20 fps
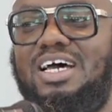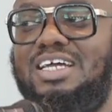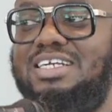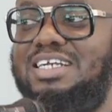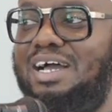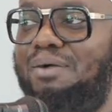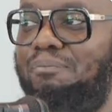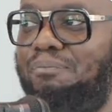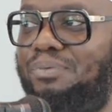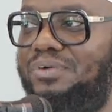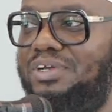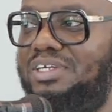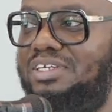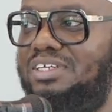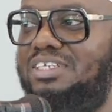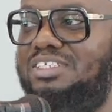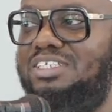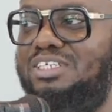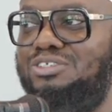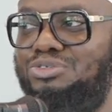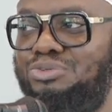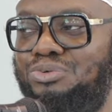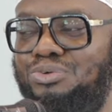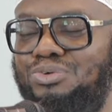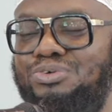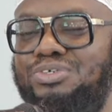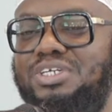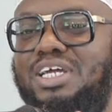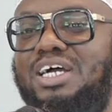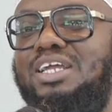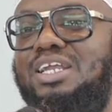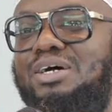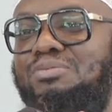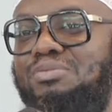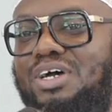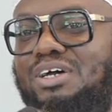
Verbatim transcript: At that point, he said, Dulluni ala